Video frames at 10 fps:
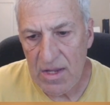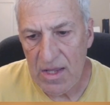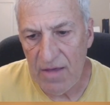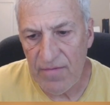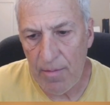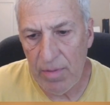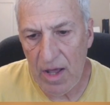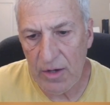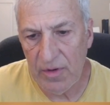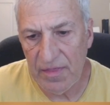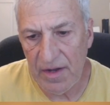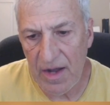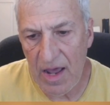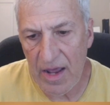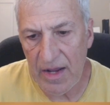If I block with the
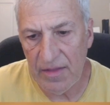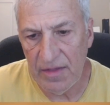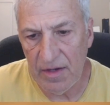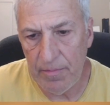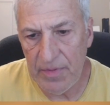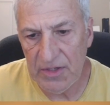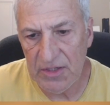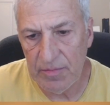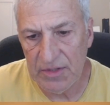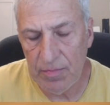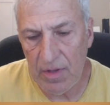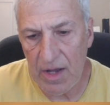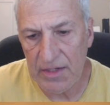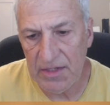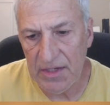knight, then the bishop is
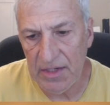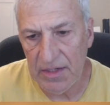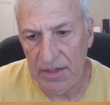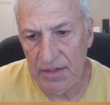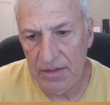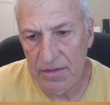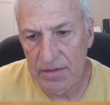blocked in.